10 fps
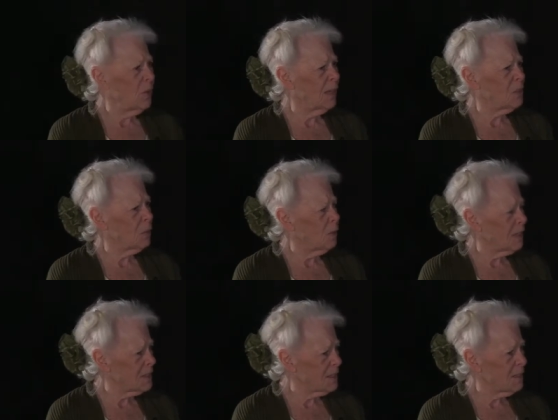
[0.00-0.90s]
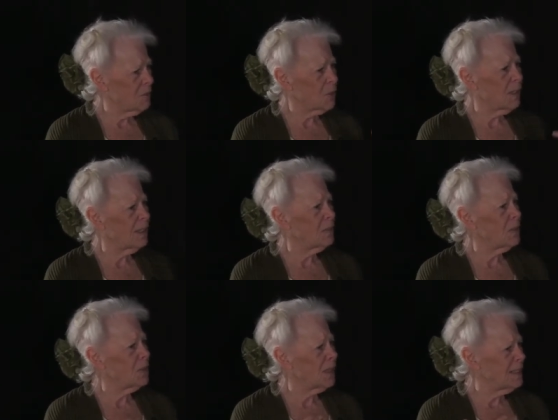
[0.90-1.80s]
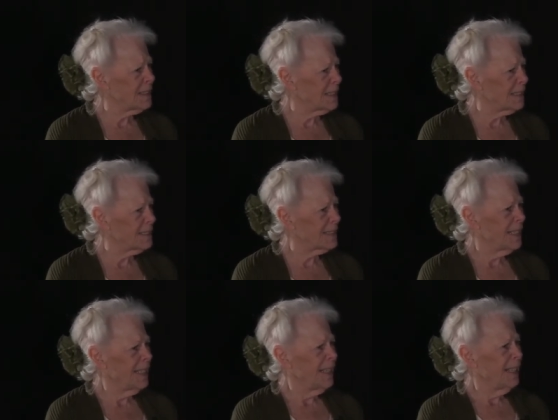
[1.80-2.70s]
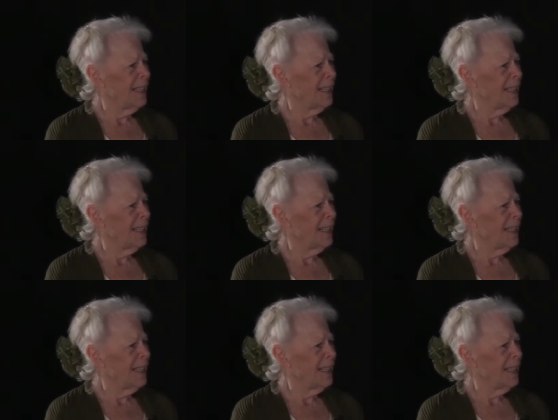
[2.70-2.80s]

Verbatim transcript: you have to rest in trying a few ideas, right.